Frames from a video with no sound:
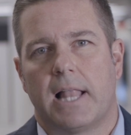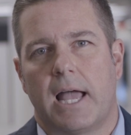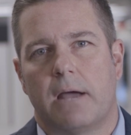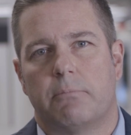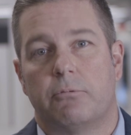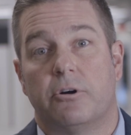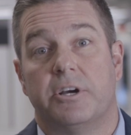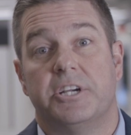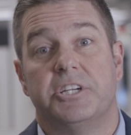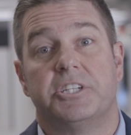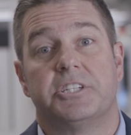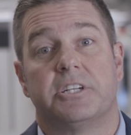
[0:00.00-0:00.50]

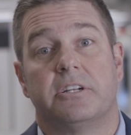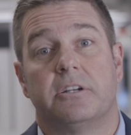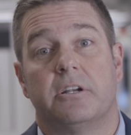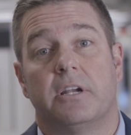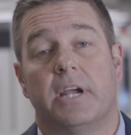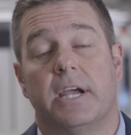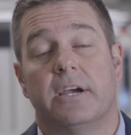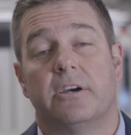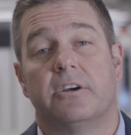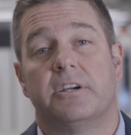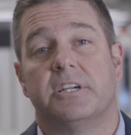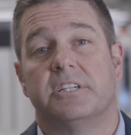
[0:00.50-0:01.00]
collaboration
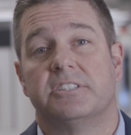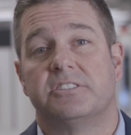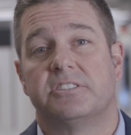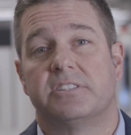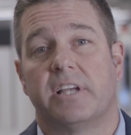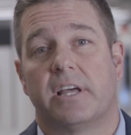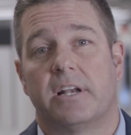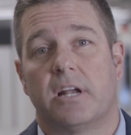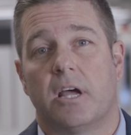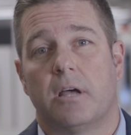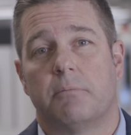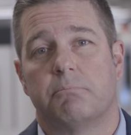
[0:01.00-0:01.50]
areas
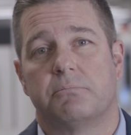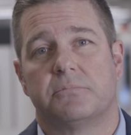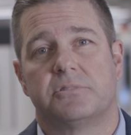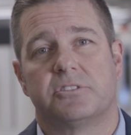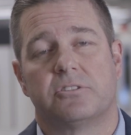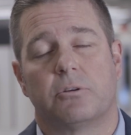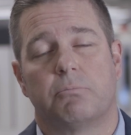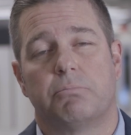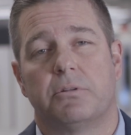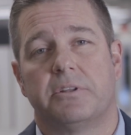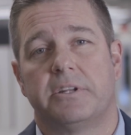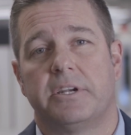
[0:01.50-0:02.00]
set up,
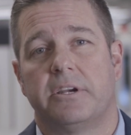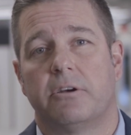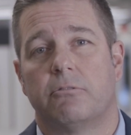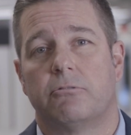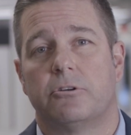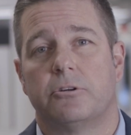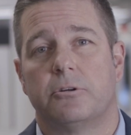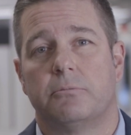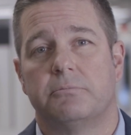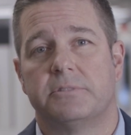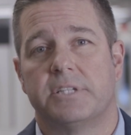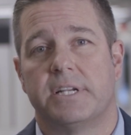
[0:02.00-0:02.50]
so plenty of
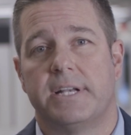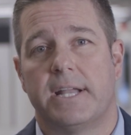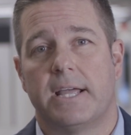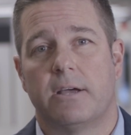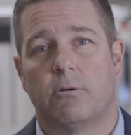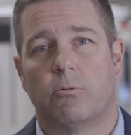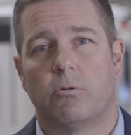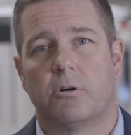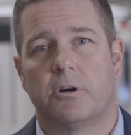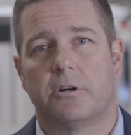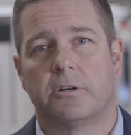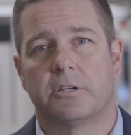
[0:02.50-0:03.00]
room to
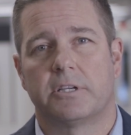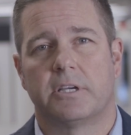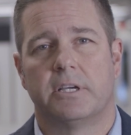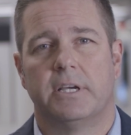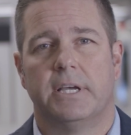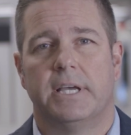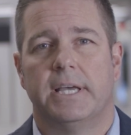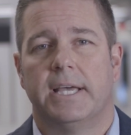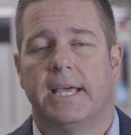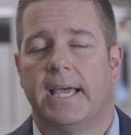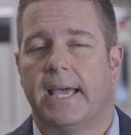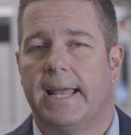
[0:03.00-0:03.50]
network
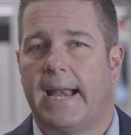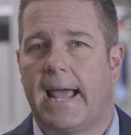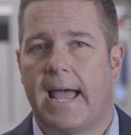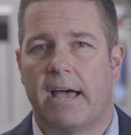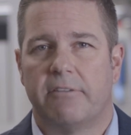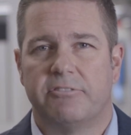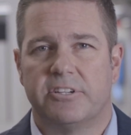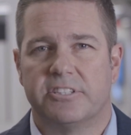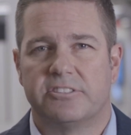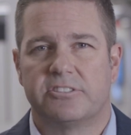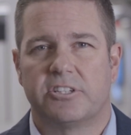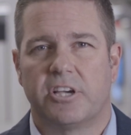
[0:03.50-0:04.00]
and
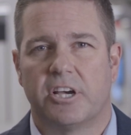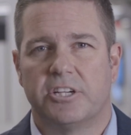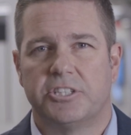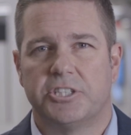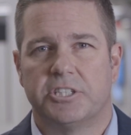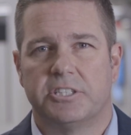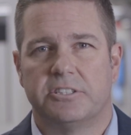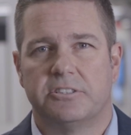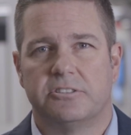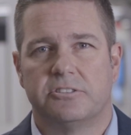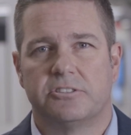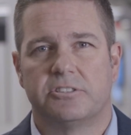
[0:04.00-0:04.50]
have
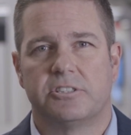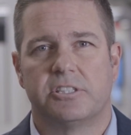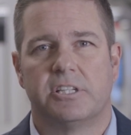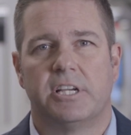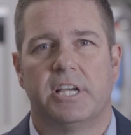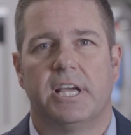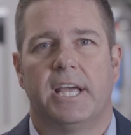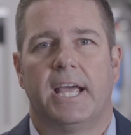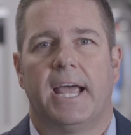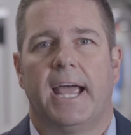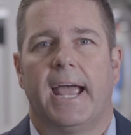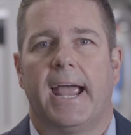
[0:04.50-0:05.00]
discussions
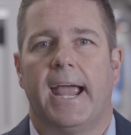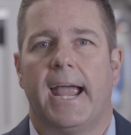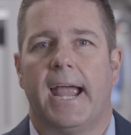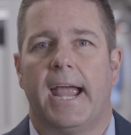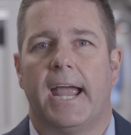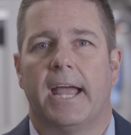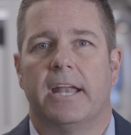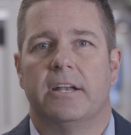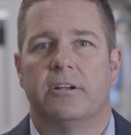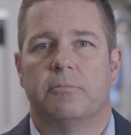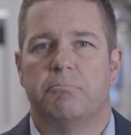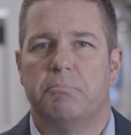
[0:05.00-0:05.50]

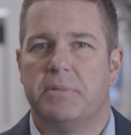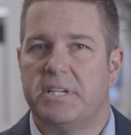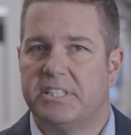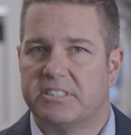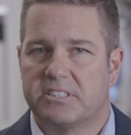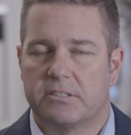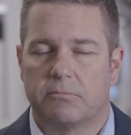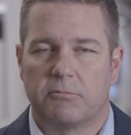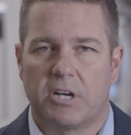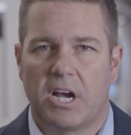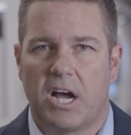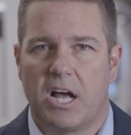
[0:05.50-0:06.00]
and meet
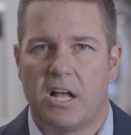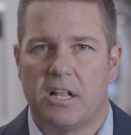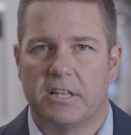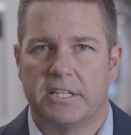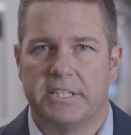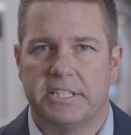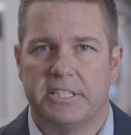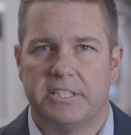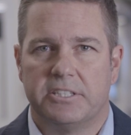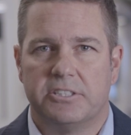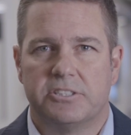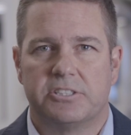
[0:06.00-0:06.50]
some
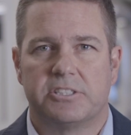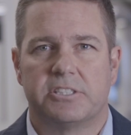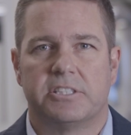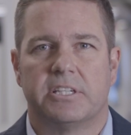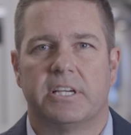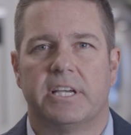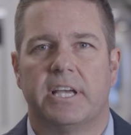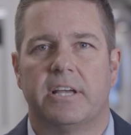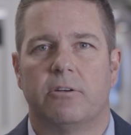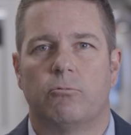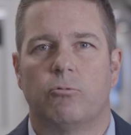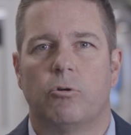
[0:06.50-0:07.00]
colleagues,
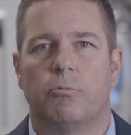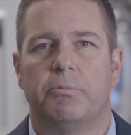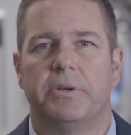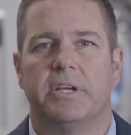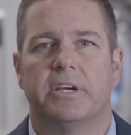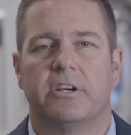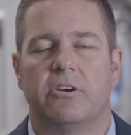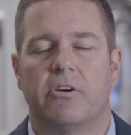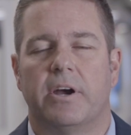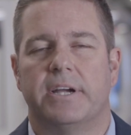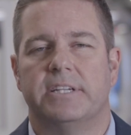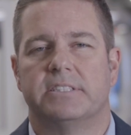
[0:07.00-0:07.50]
and will be
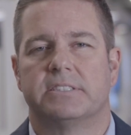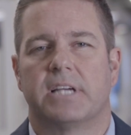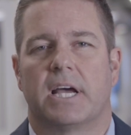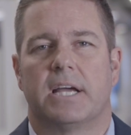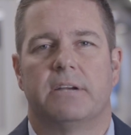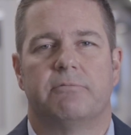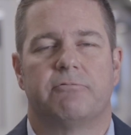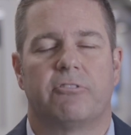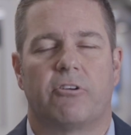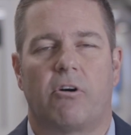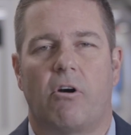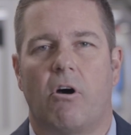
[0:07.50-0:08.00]
a great
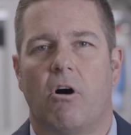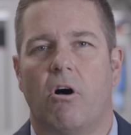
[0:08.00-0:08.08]
time for